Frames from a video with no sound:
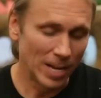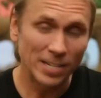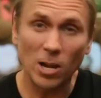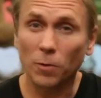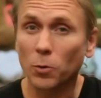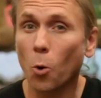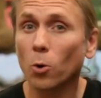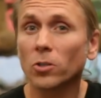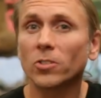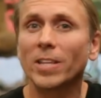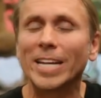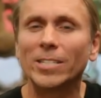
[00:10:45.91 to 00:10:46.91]
Now, of
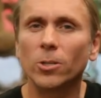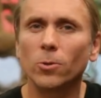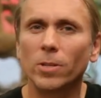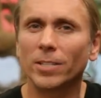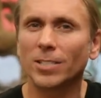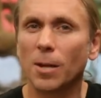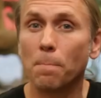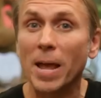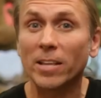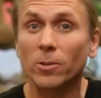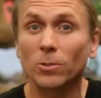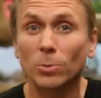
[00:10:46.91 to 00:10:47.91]
course, they do this to
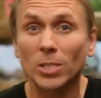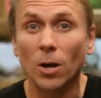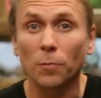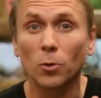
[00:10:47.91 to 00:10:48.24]
make themselves